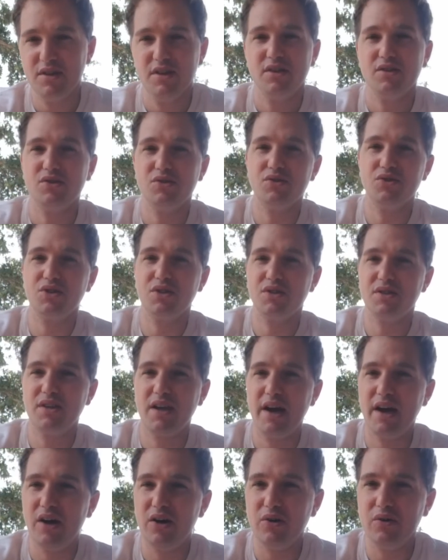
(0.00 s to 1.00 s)
So just
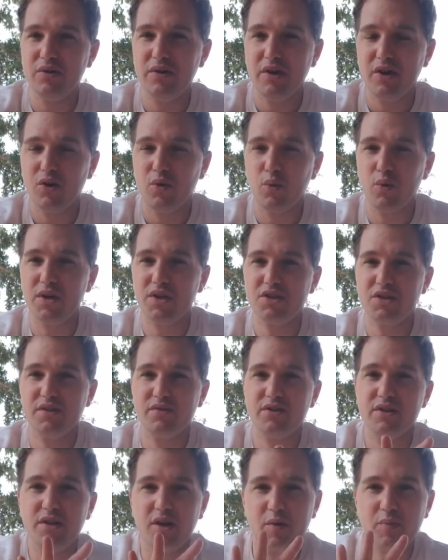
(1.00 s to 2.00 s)
now, we
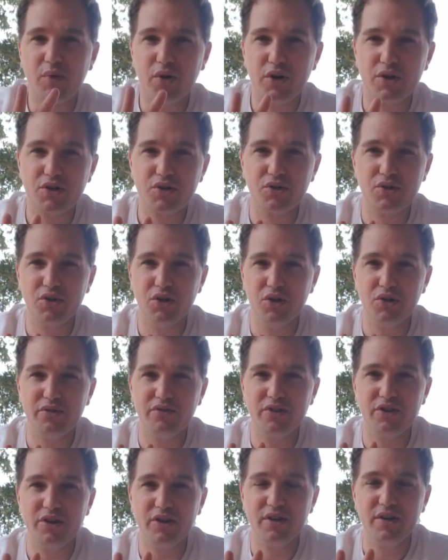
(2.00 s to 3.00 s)
shifted our partial
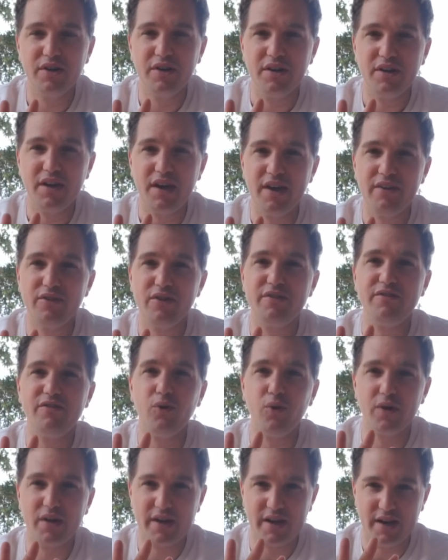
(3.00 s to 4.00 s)
over every
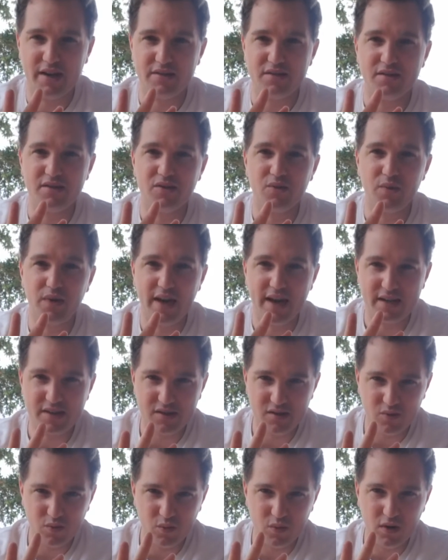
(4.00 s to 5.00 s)
4 counts. So we
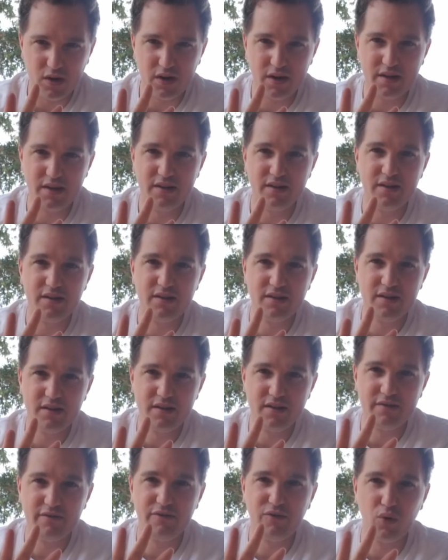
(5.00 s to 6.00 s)
accent 1
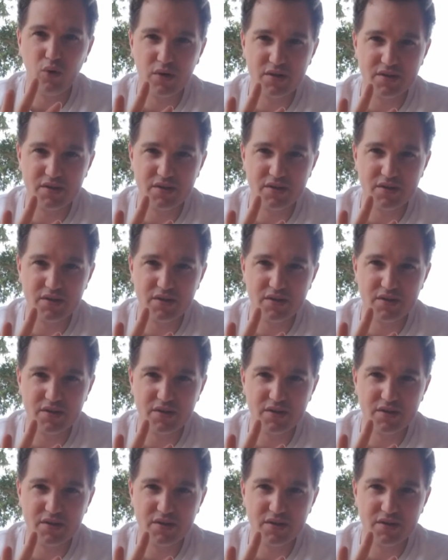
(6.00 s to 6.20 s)
4